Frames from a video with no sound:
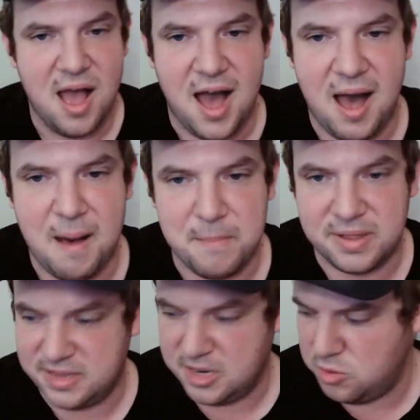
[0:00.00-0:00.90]
But
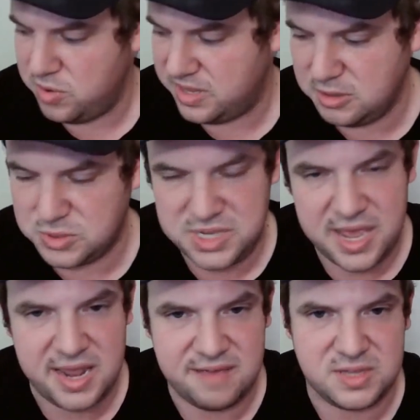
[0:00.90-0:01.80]
did you see
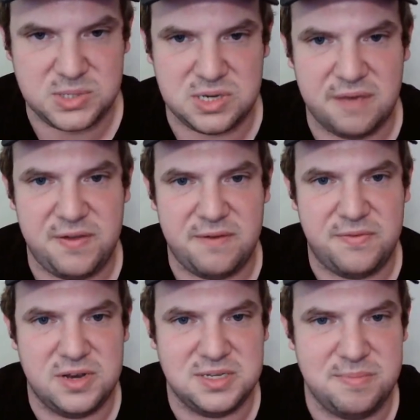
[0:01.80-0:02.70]
any of this stuff here for
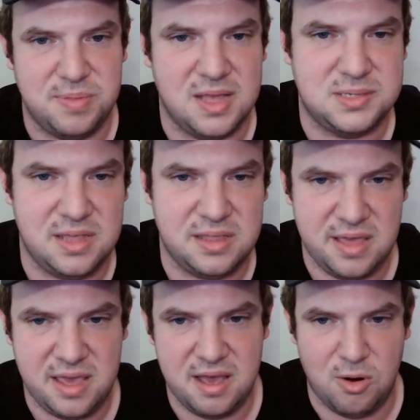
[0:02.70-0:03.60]
Disney Plus that
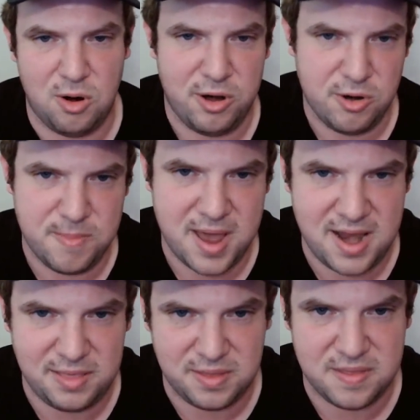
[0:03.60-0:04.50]
they or heard about
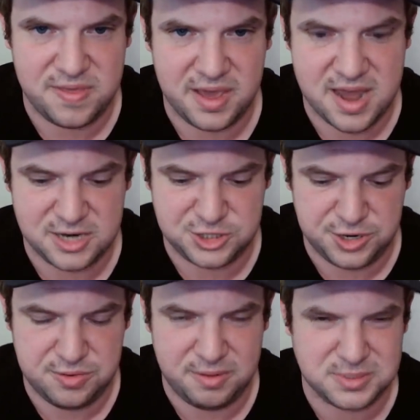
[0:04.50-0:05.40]
anything that they kind of
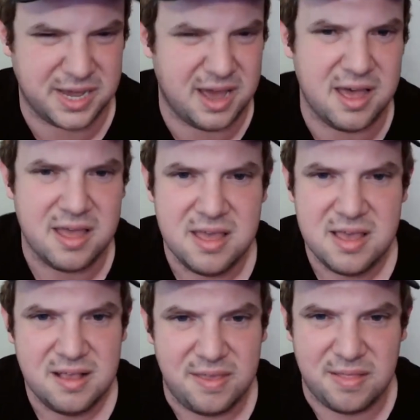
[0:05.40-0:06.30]
showed? It was like
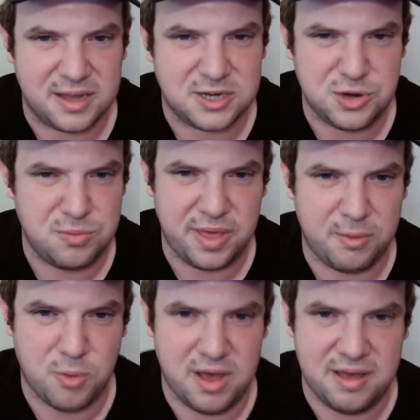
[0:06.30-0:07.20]
they showed like
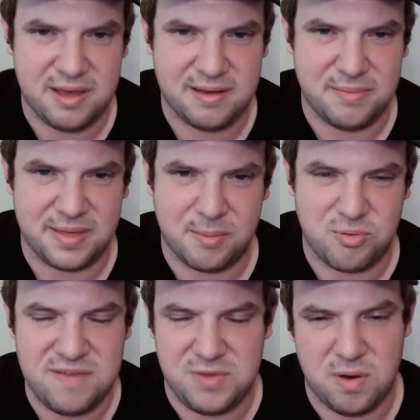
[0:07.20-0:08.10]
a
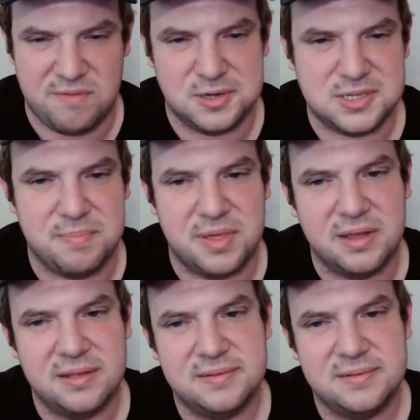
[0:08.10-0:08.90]
preview of it or something.